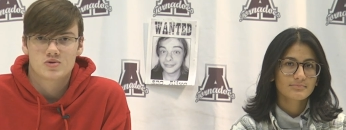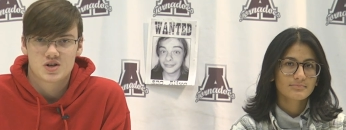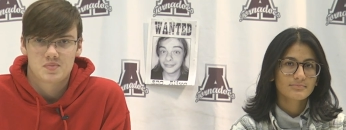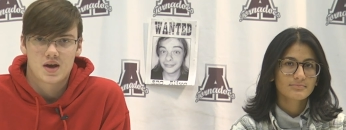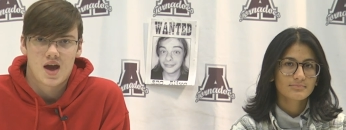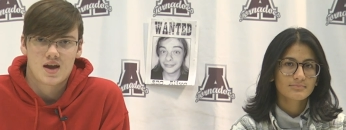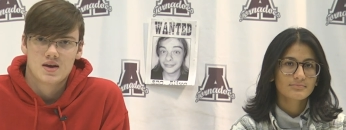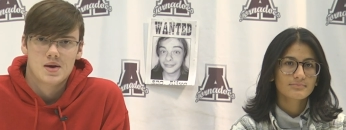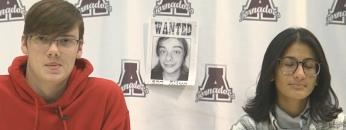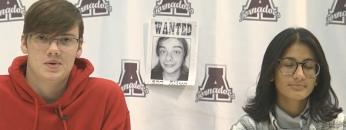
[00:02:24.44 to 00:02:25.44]
Speaker 1: GPA,
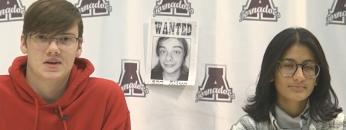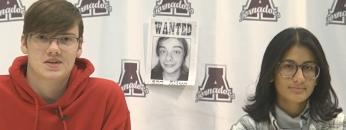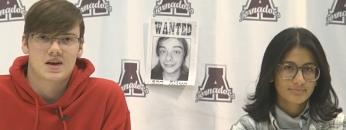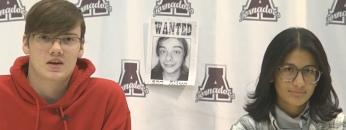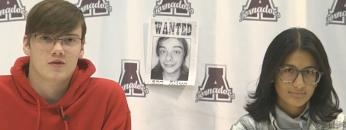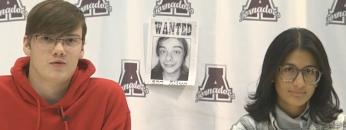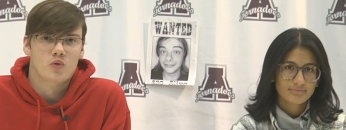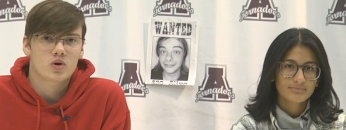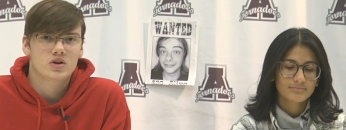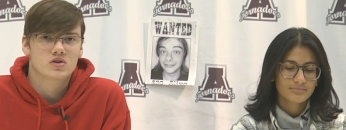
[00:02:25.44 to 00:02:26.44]
be attending a four
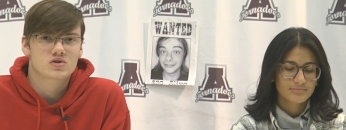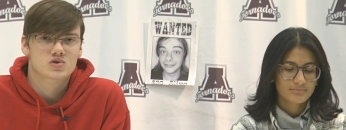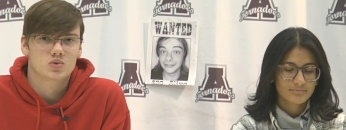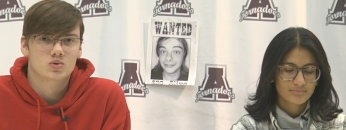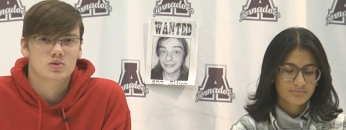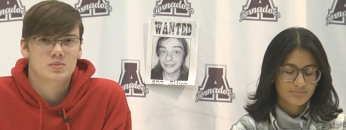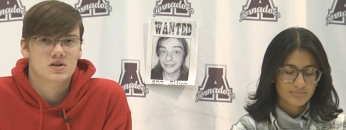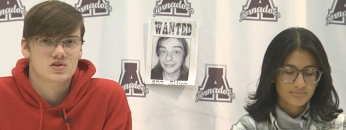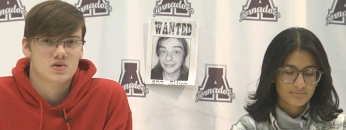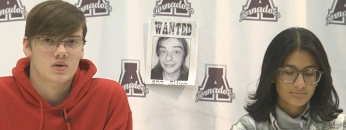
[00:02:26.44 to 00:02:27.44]
year school in
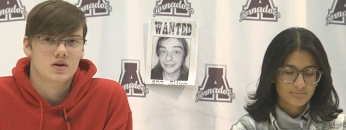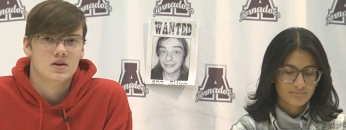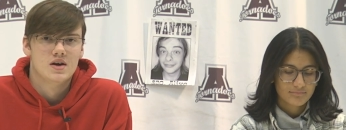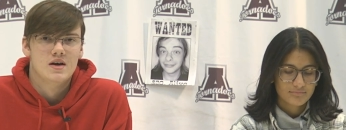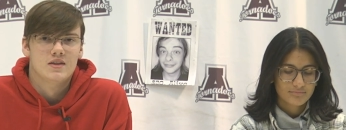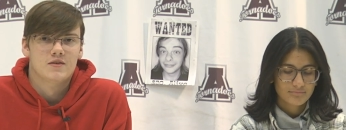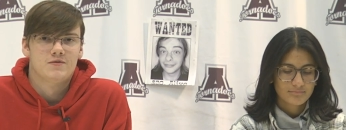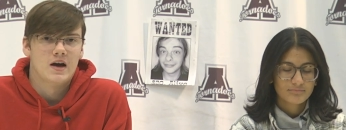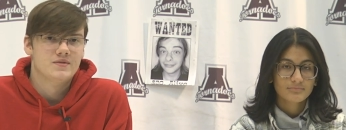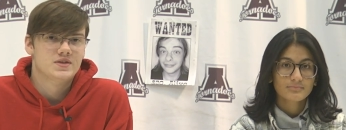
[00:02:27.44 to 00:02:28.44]
Minnesota, the
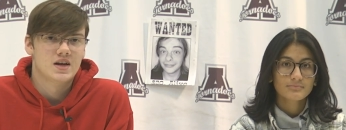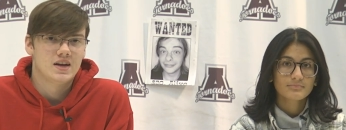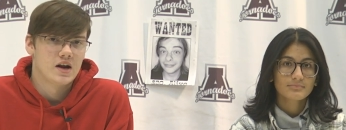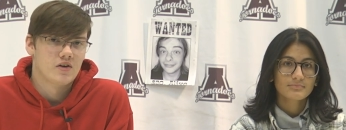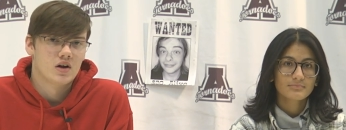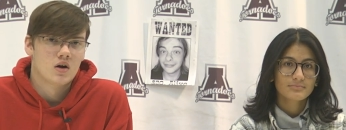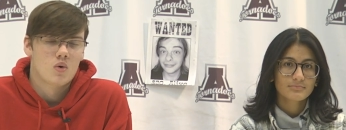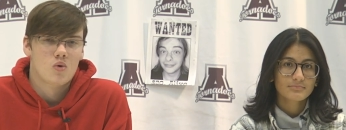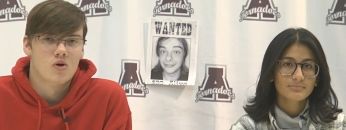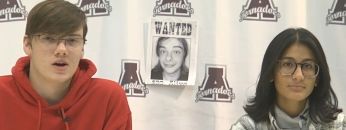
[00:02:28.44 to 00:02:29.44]
five state area,
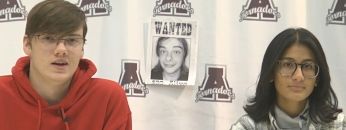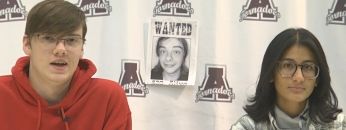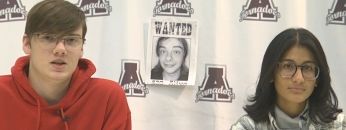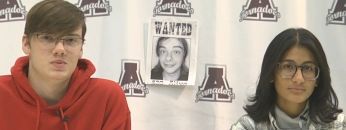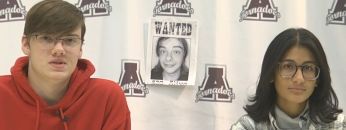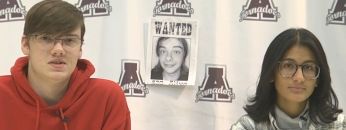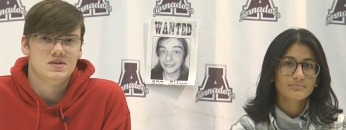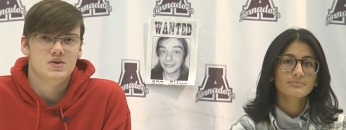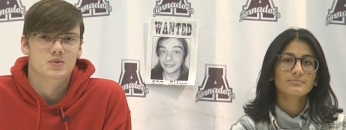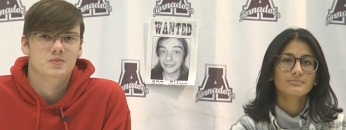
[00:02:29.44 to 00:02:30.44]
or an
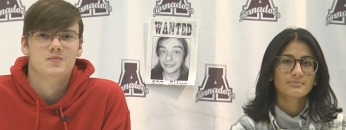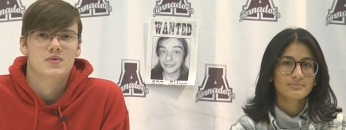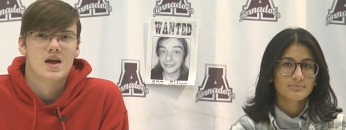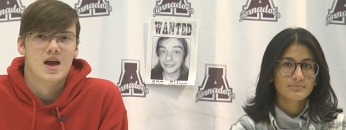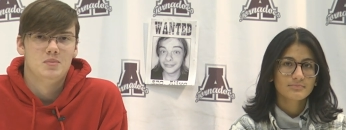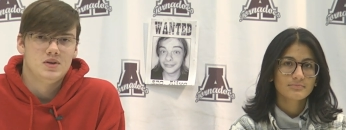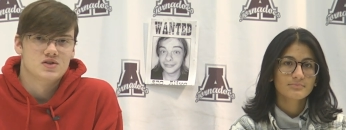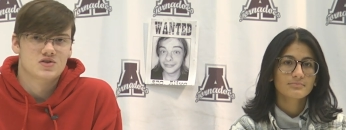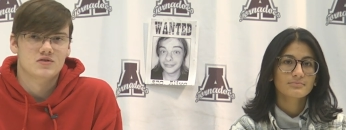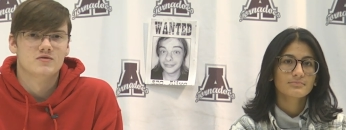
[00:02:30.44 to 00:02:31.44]
HBCU, and meet
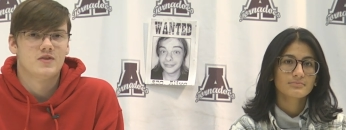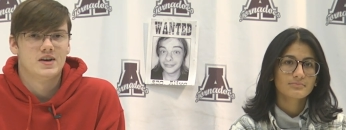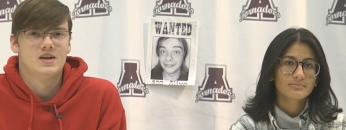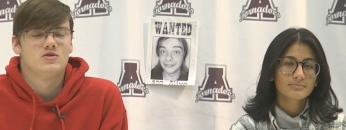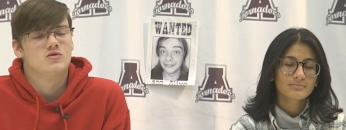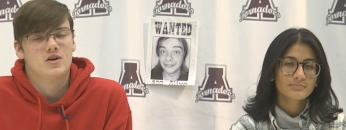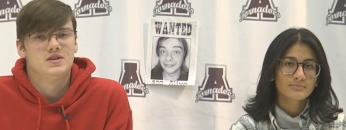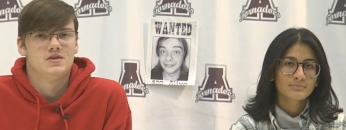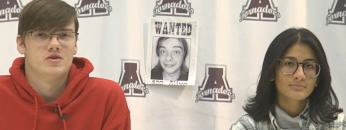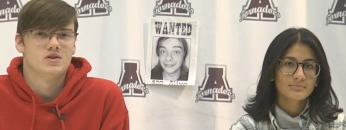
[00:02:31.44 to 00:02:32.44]
certain financial
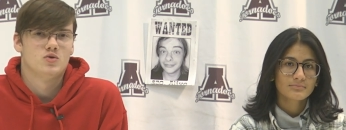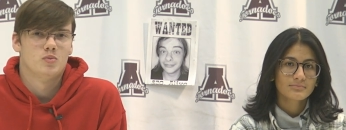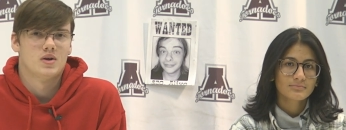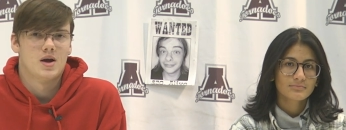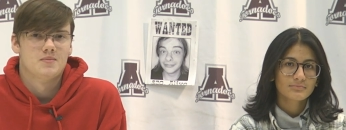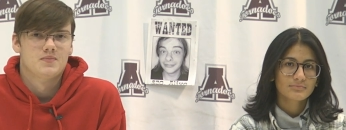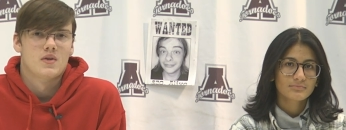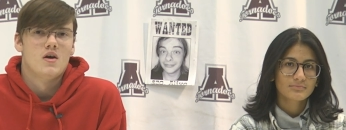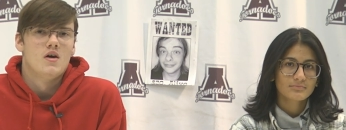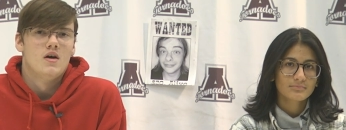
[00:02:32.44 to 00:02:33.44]
criteria to apply.
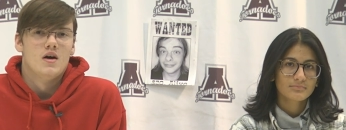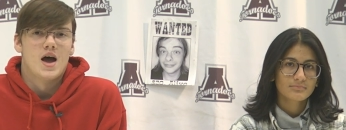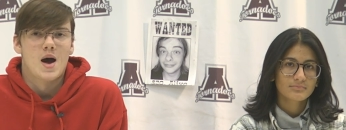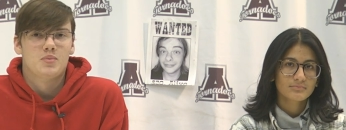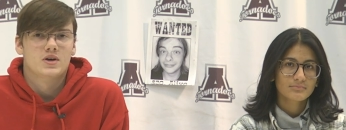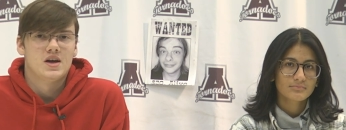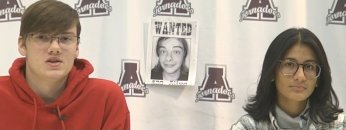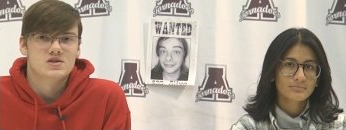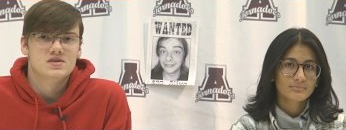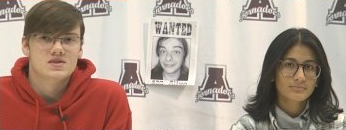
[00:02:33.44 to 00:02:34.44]

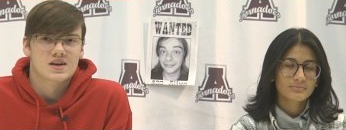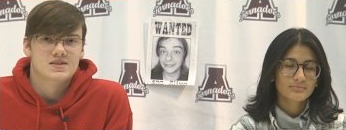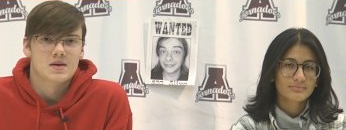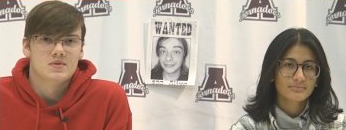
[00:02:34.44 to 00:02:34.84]
Applications accepted